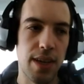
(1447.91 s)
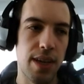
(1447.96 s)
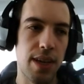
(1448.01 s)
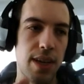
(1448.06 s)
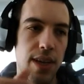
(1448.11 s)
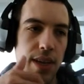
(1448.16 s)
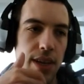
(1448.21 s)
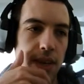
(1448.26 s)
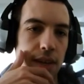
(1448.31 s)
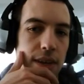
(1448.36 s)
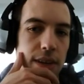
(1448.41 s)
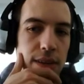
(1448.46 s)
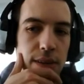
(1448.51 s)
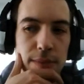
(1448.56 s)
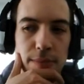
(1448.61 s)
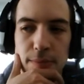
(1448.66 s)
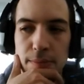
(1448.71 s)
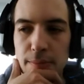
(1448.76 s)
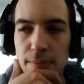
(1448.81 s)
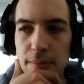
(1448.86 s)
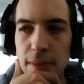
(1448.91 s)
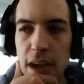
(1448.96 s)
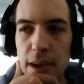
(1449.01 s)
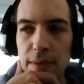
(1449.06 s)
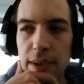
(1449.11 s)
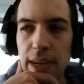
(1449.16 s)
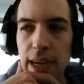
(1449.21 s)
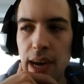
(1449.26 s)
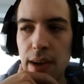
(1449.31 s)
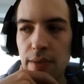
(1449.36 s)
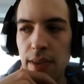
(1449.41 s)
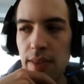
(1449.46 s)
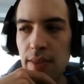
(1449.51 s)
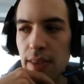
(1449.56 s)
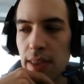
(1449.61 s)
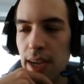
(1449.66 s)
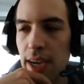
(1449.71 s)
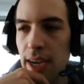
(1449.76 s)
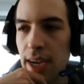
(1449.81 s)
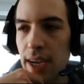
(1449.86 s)
Having covered
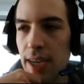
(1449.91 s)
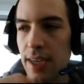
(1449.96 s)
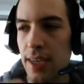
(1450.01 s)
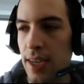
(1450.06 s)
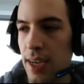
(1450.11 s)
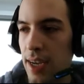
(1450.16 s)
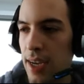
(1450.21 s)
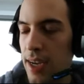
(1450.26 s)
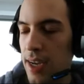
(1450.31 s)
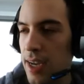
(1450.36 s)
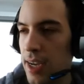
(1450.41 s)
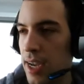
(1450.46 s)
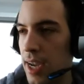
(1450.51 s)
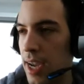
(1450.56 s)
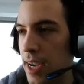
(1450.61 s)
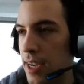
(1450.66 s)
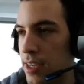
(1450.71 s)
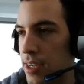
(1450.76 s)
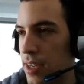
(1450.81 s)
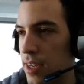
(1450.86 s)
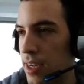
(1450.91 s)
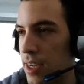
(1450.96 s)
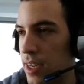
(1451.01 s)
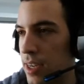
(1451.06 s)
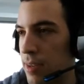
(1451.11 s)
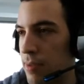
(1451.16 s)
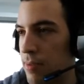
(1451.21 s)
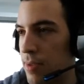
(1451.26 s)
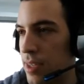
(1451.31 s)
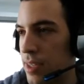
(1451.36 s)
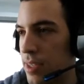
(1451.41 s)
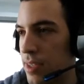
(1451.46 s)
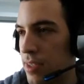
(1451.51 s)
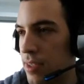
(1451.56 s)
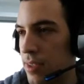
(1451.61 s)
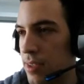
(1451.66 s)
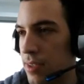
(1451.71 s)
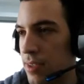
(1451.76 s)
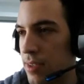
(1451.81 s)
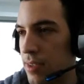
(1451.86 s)
that, I actually wanted
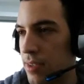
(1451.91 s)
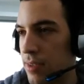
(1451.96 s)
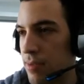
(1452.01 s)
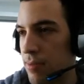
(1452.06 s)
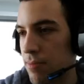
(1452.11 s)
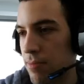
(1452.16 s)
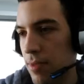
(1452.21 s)
to